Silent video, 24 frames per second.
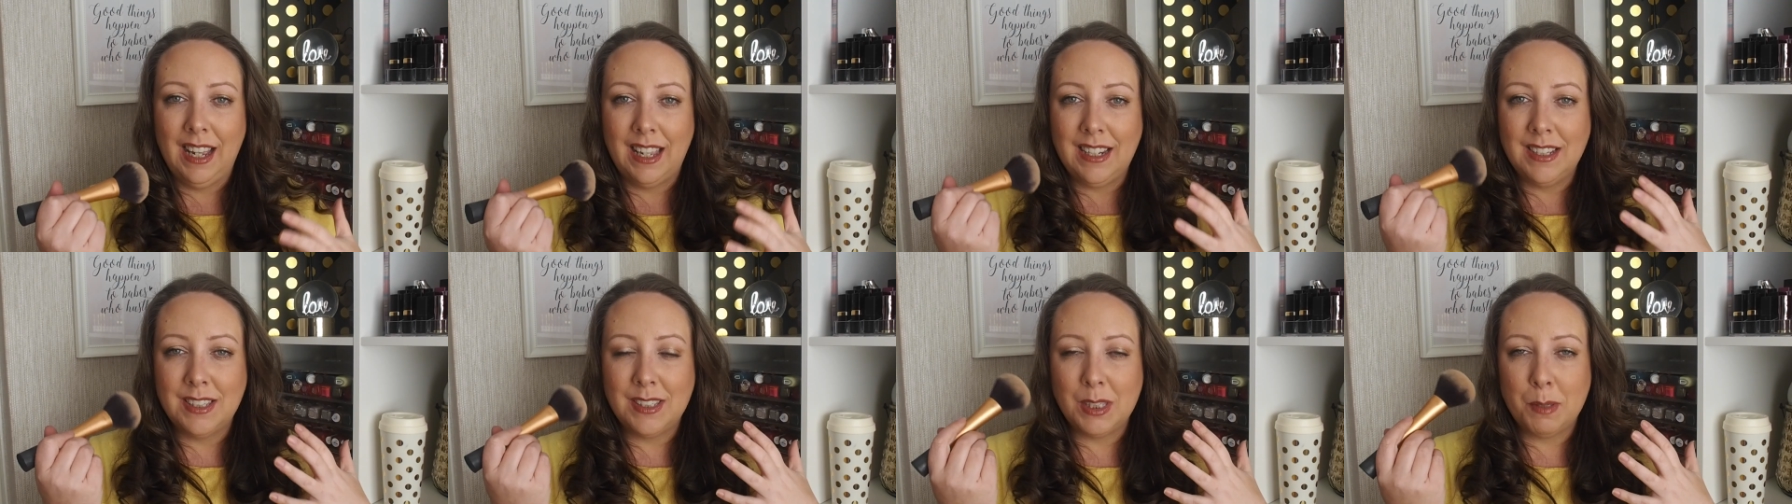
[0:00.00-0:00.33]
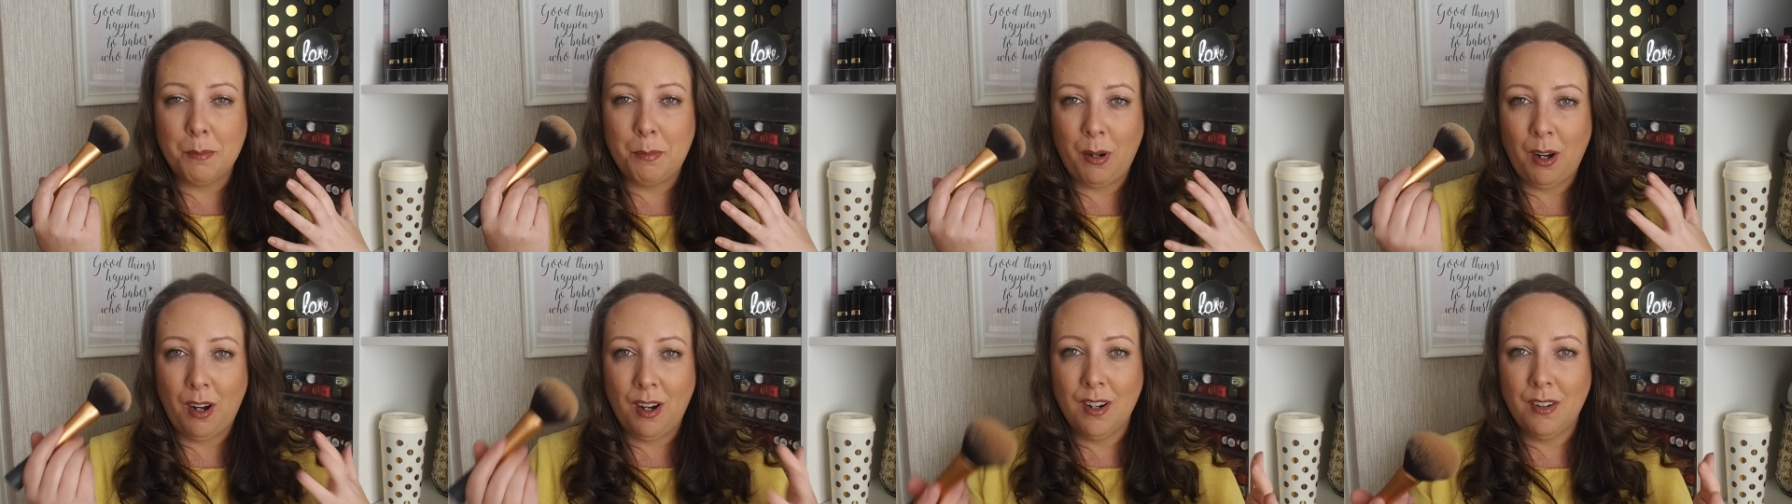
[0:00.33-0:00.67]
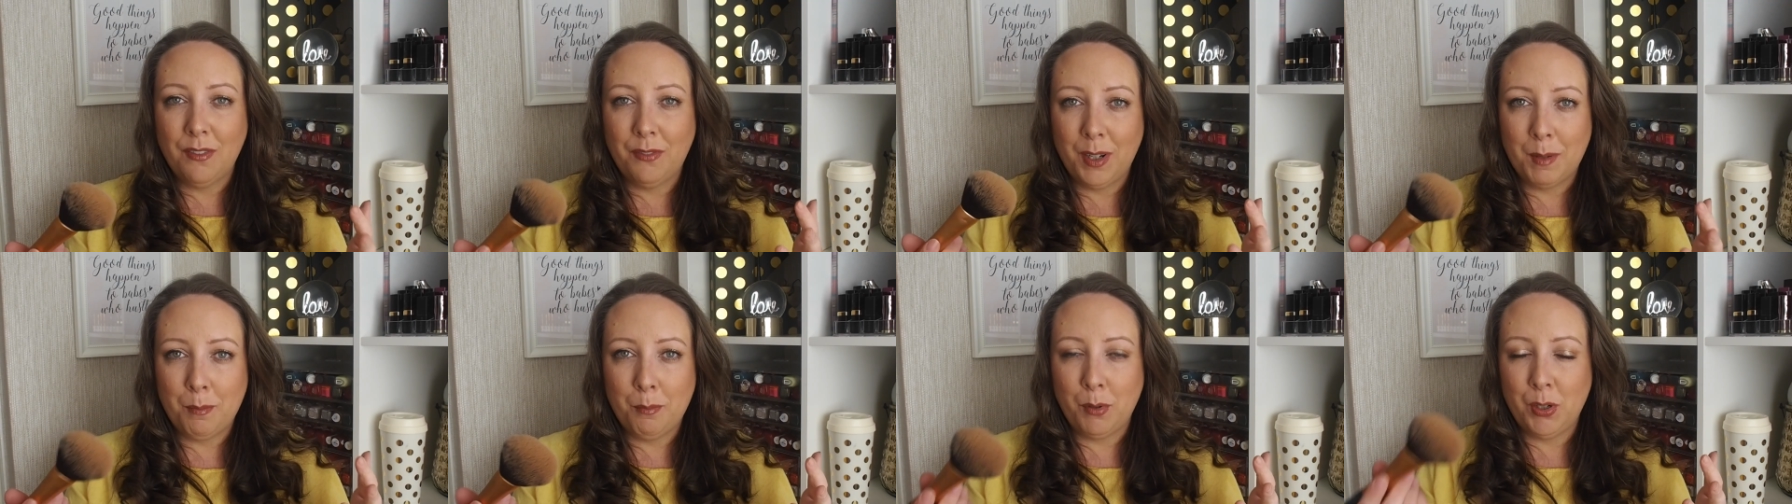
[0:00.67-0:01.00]
And it's the
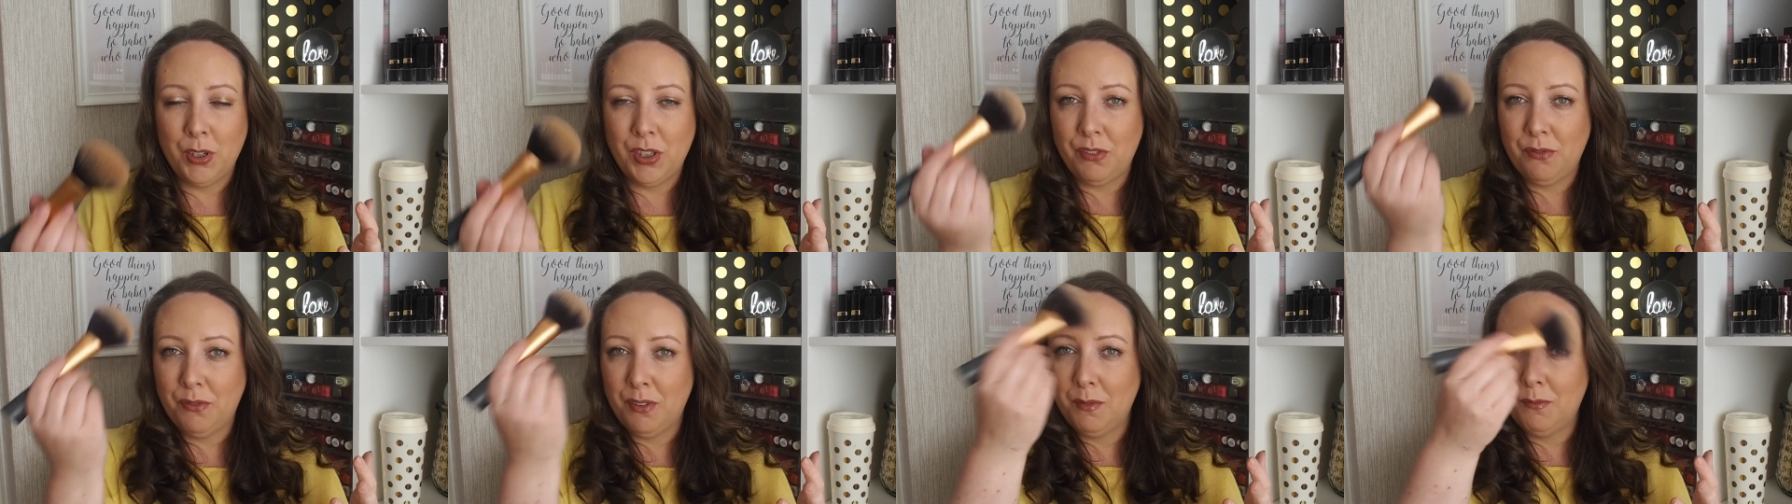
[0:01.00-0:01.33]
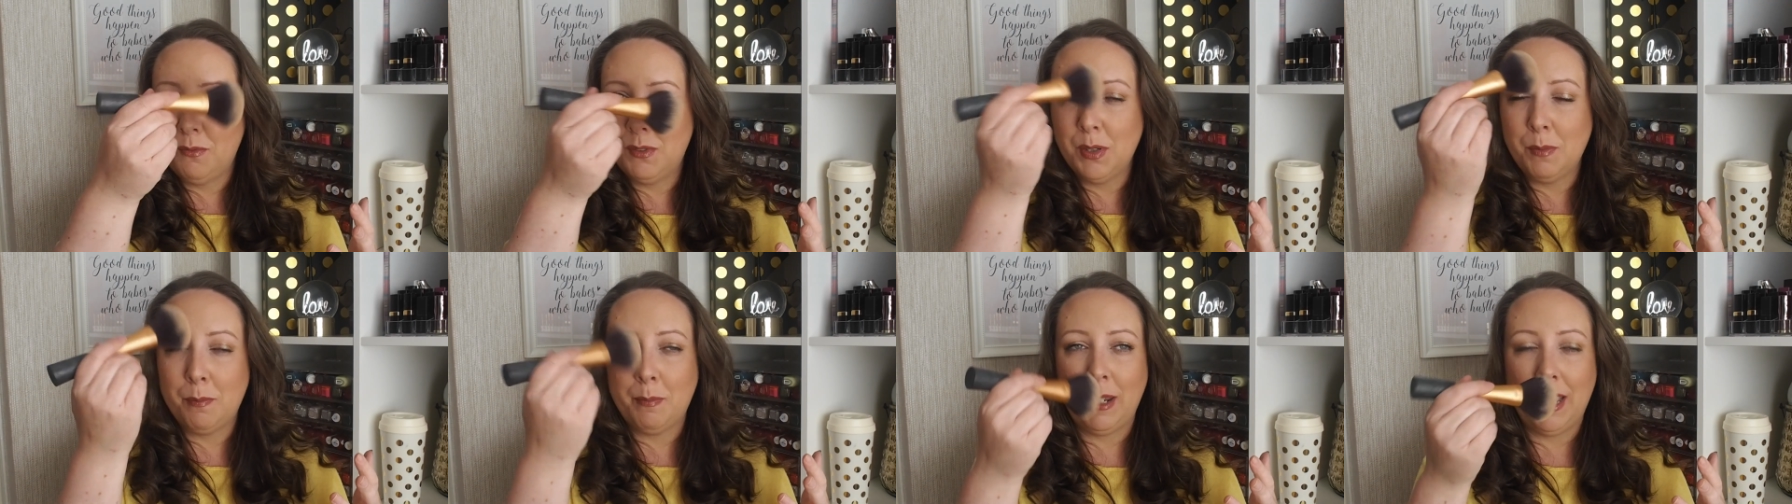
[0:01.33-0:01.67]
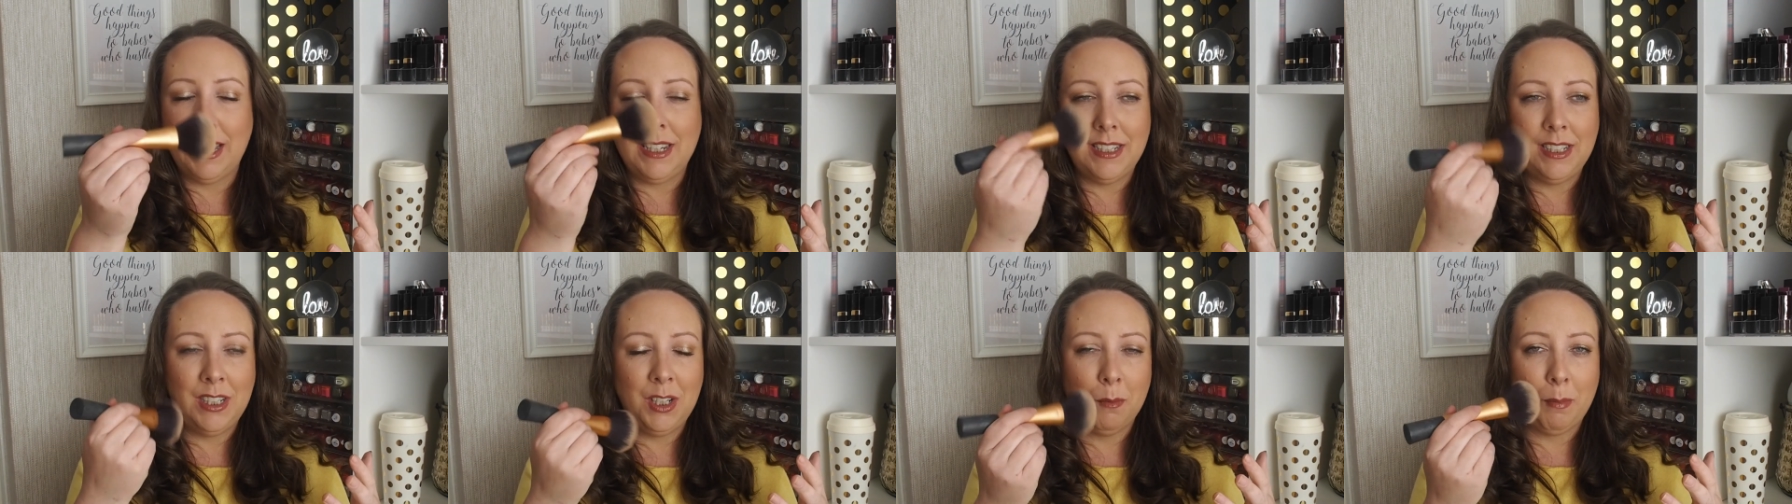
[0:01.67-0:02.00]
perfect brush for just
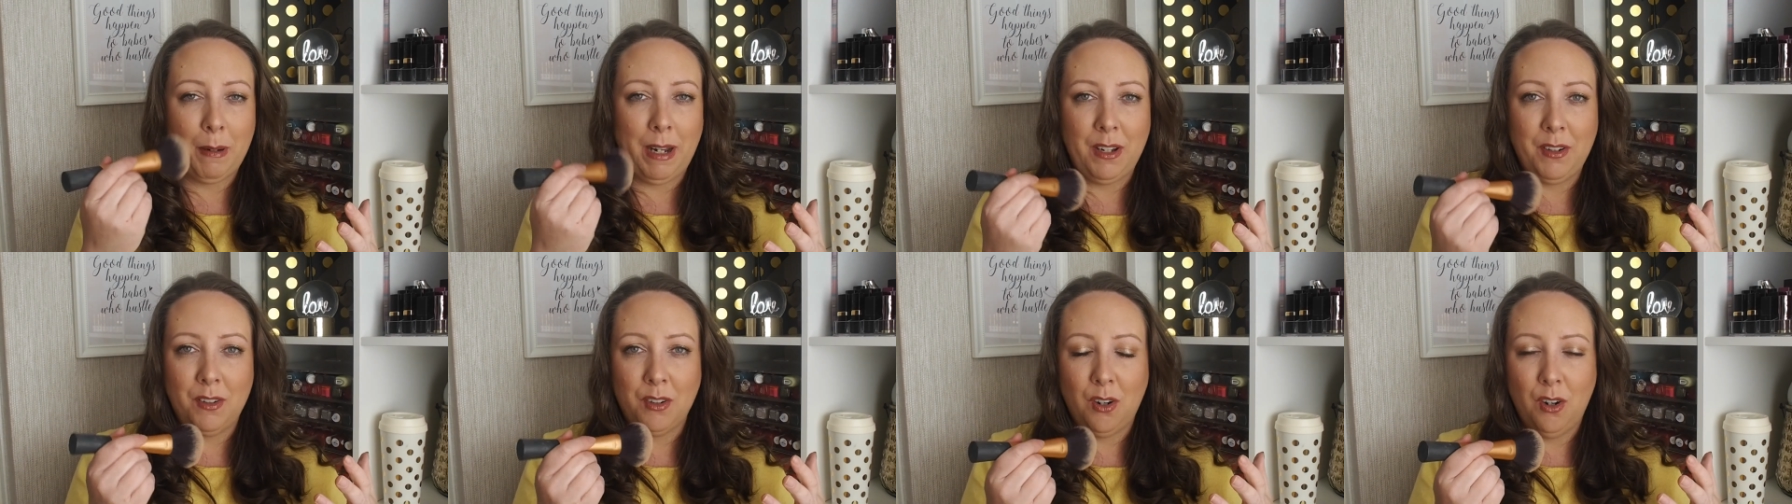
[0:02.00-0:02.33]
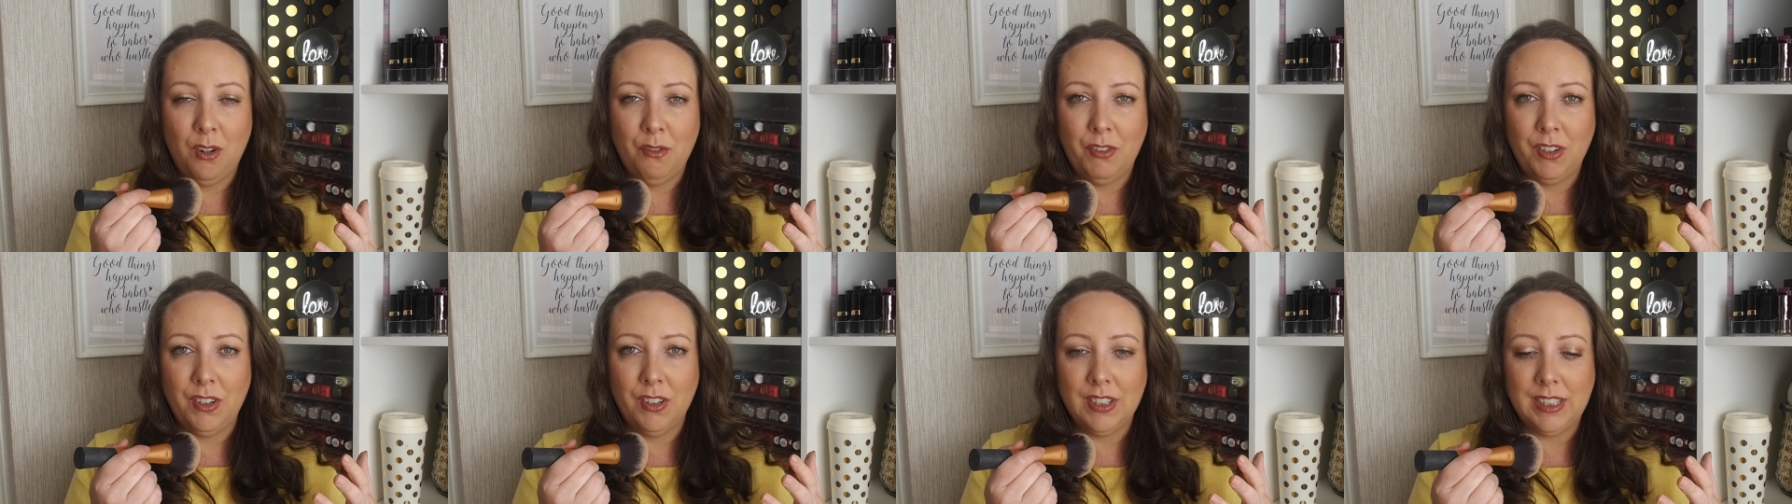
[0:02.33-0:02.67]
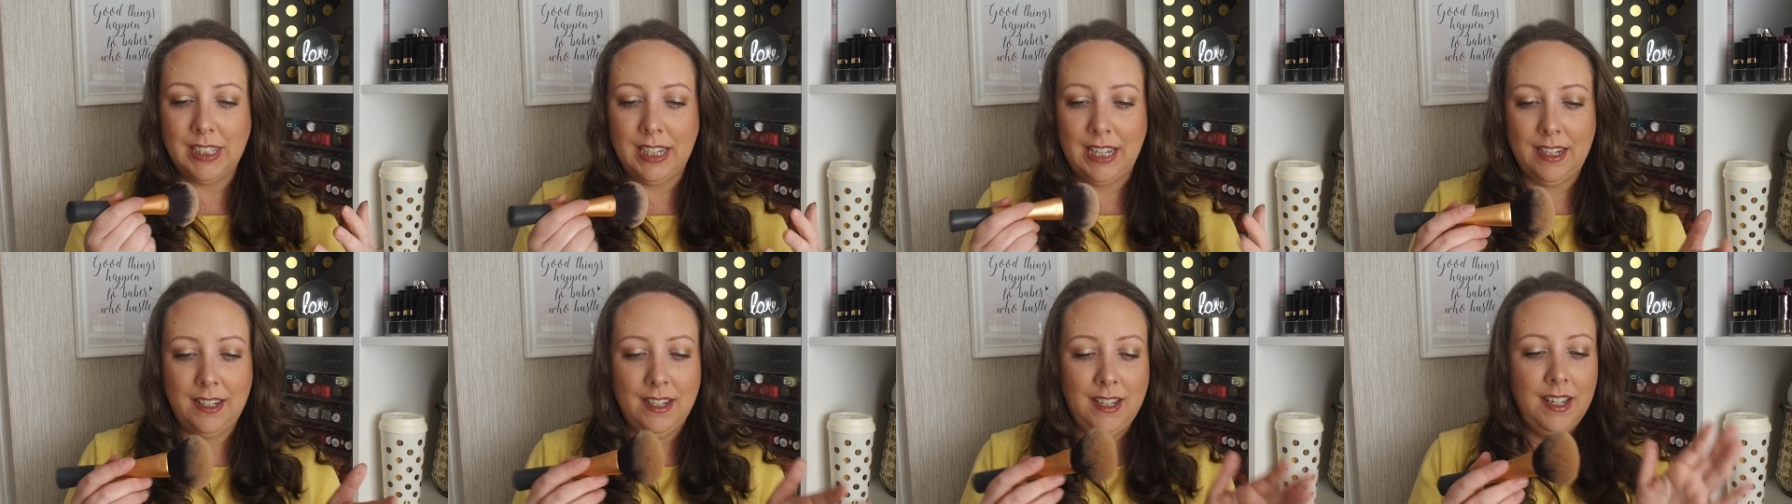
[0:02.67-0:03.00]
blending your powder over your
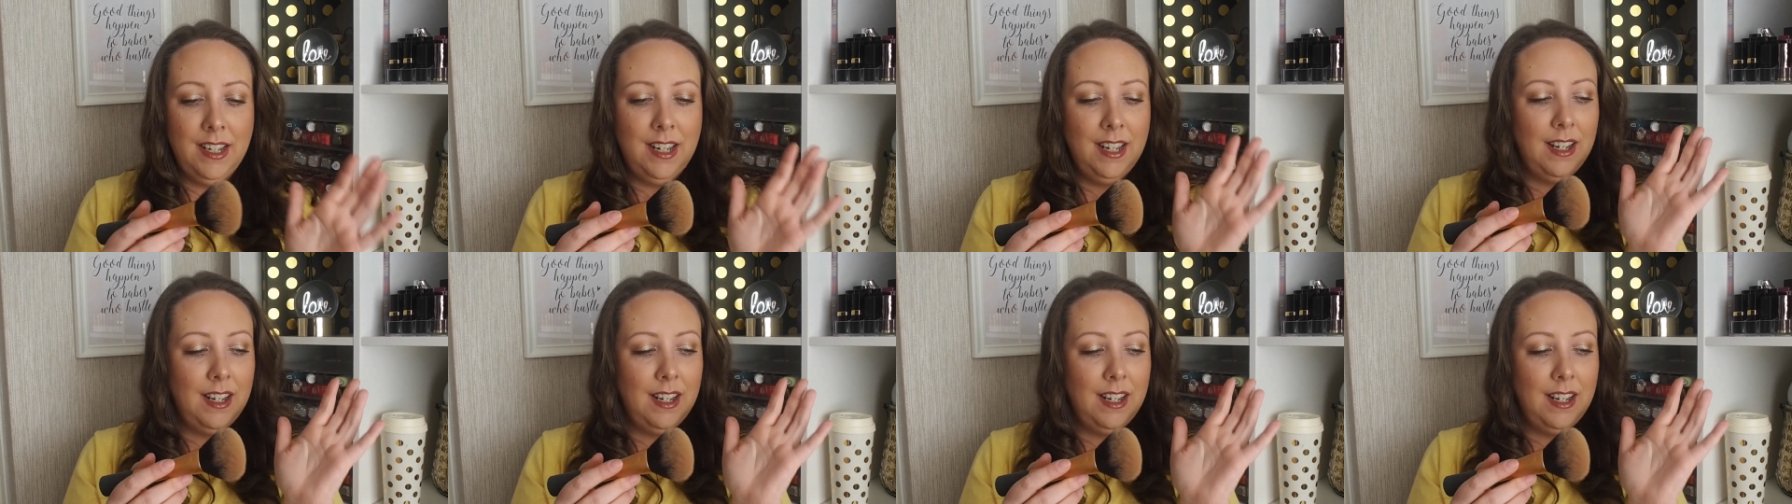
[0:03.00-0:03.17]
skin.